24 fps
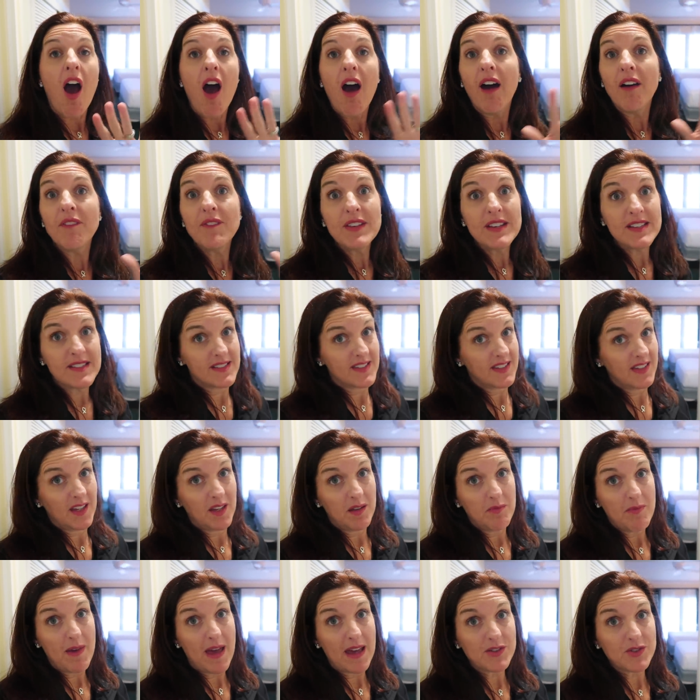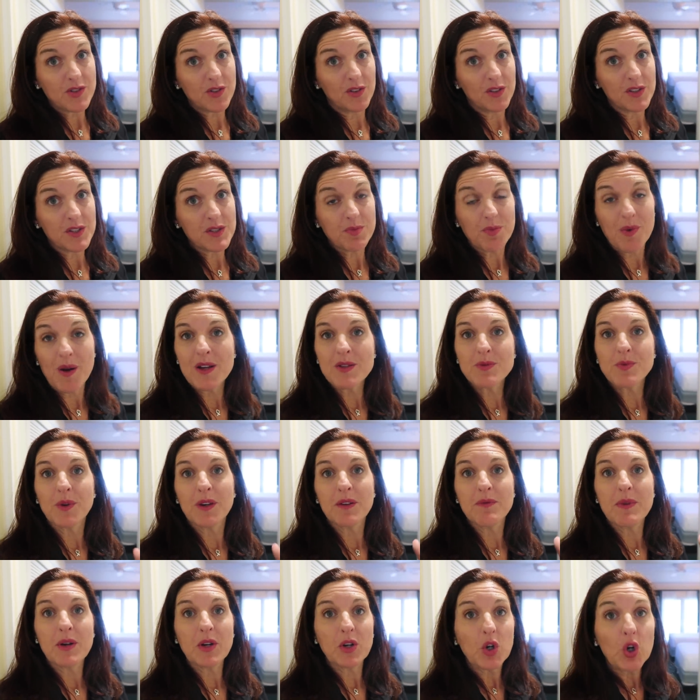Obviously, Magical Express
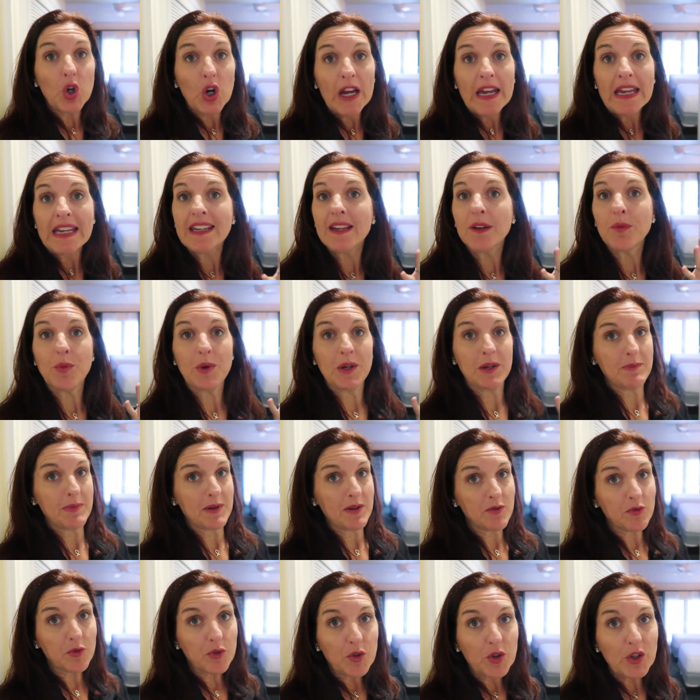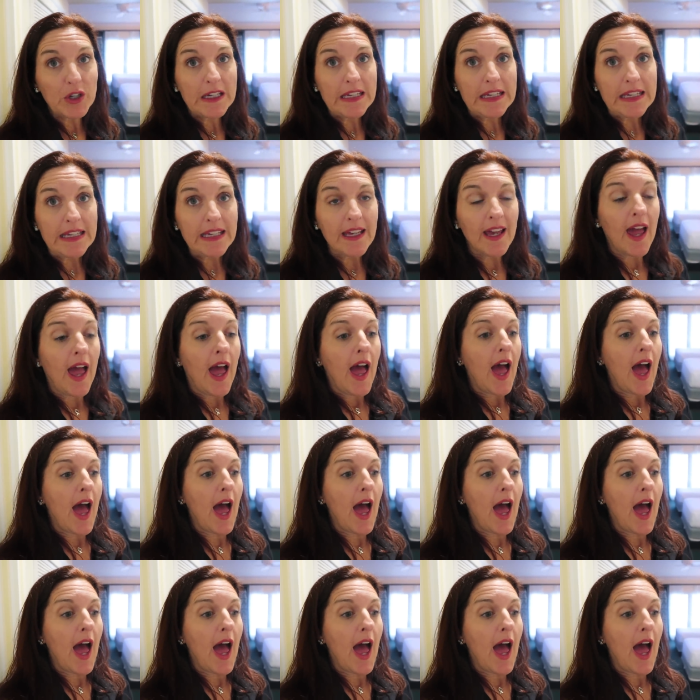would have been great. It would have been free,